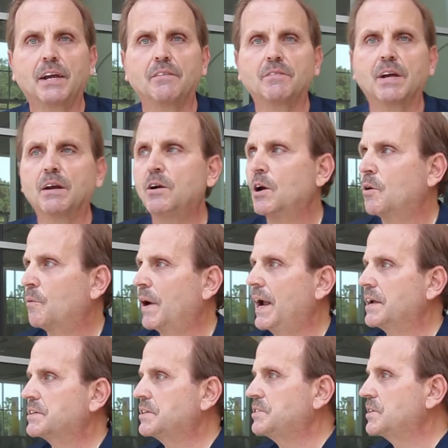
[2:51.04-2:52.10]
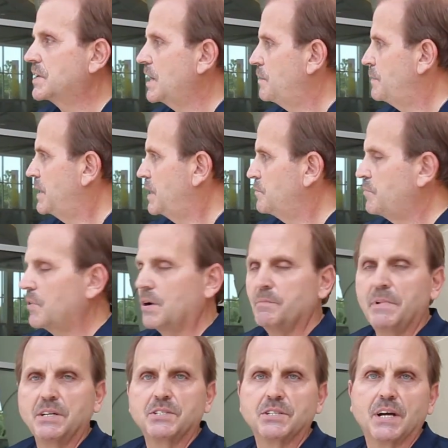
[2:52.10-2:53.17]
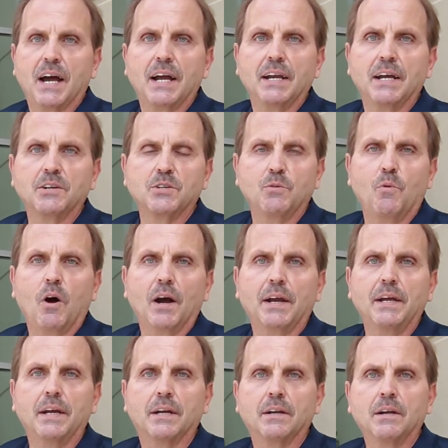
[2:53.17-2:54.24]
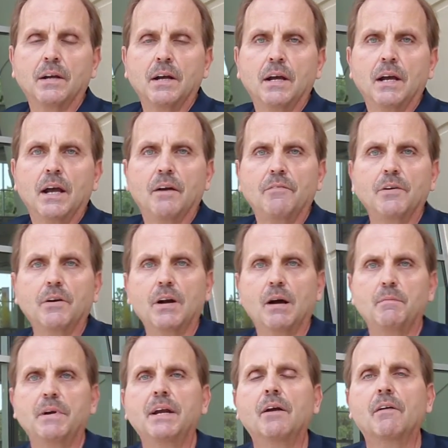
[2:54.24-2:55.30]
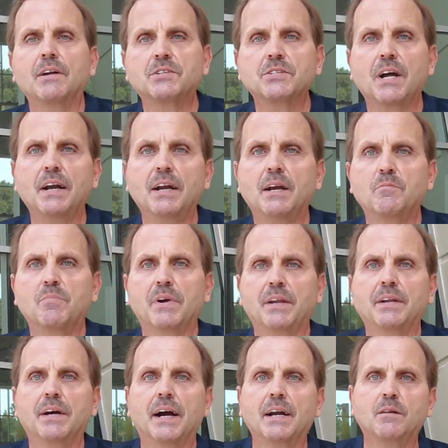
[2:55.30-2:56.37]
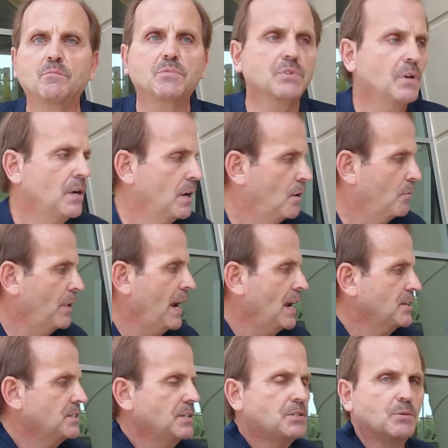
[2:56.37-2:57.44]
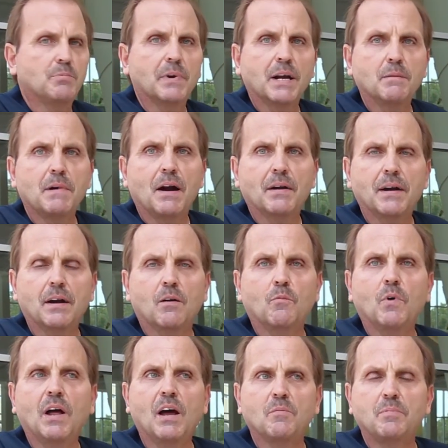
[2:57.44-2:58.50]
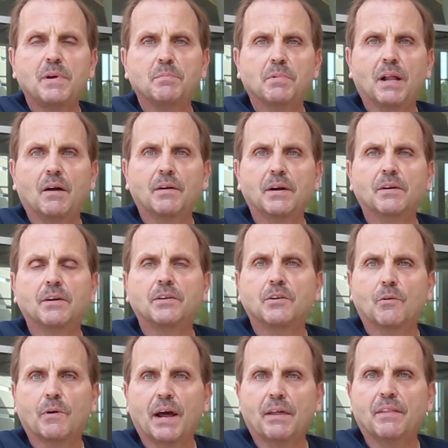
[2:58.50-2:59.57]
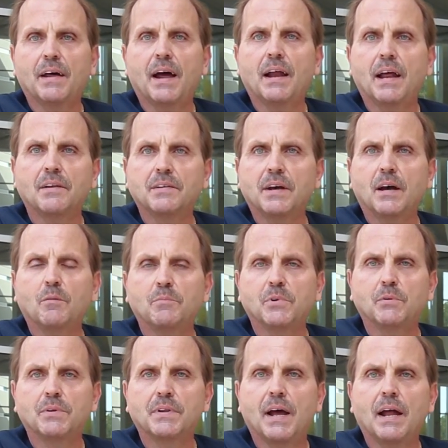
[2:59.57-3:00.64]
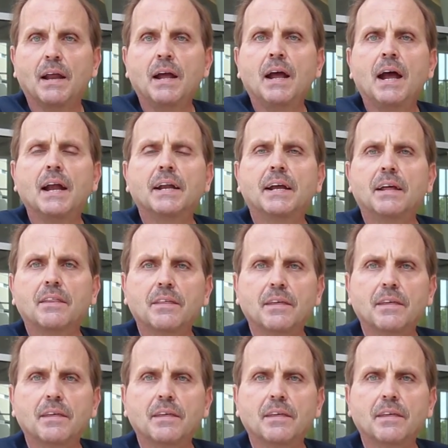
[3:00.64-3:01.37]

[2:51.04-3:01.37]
evening, we ask that you come in and put them inside as you walk in. If you're coming here on Sunday and bring the items, we ask that you bring them out here and we'll have people out here to direct that and to help you with that. And again,